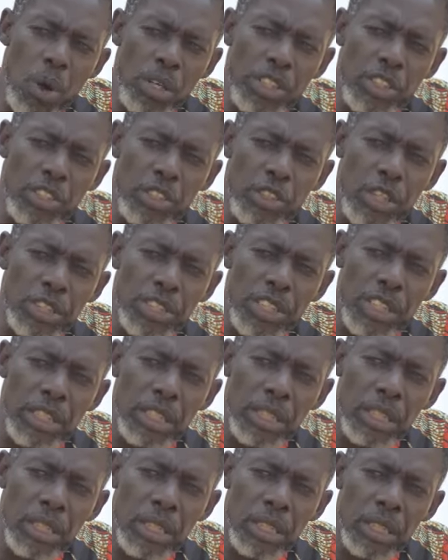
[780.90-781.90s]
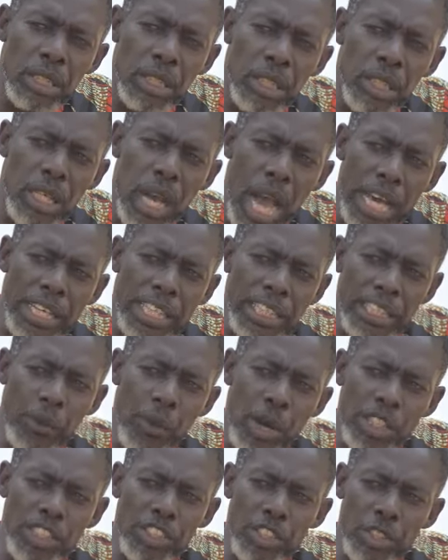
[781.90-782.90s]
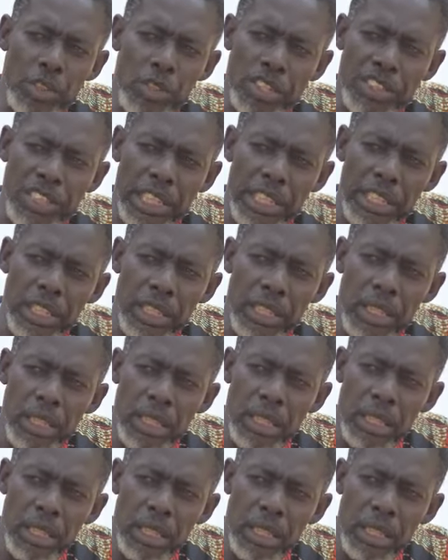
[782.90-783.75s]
What did you just say? Arinze, what did you just say?